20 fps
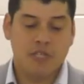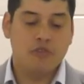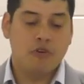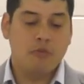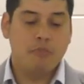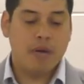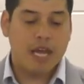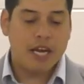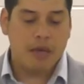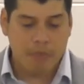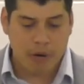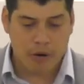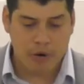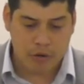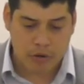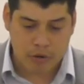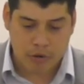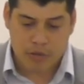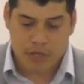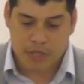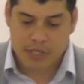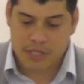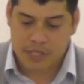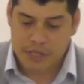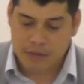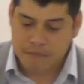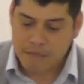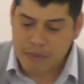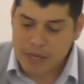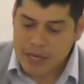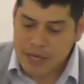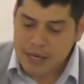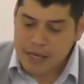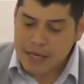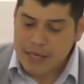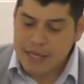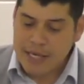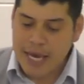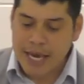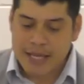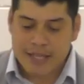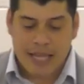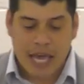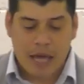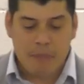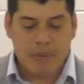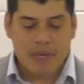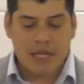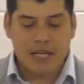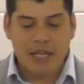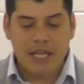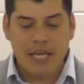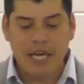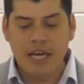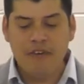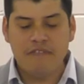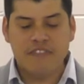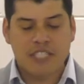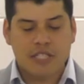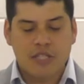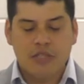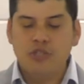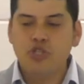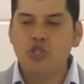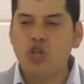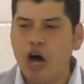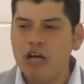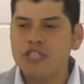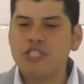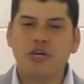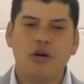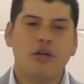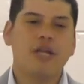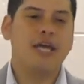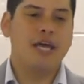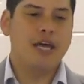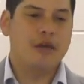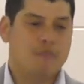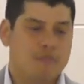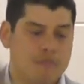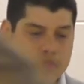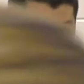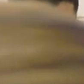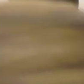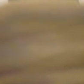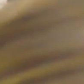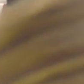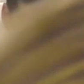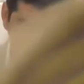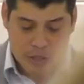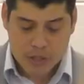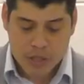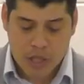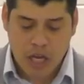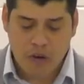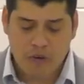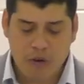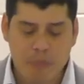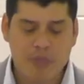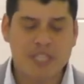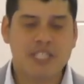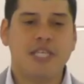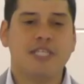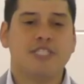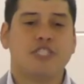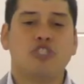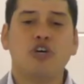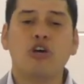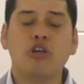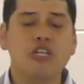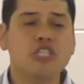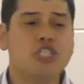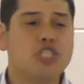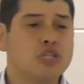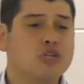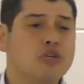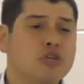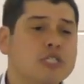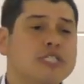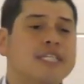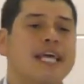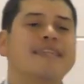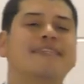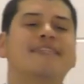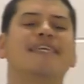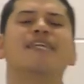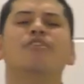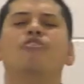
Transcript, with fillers: doing many miracles, yet they believed not on him. So there were certain Jews that did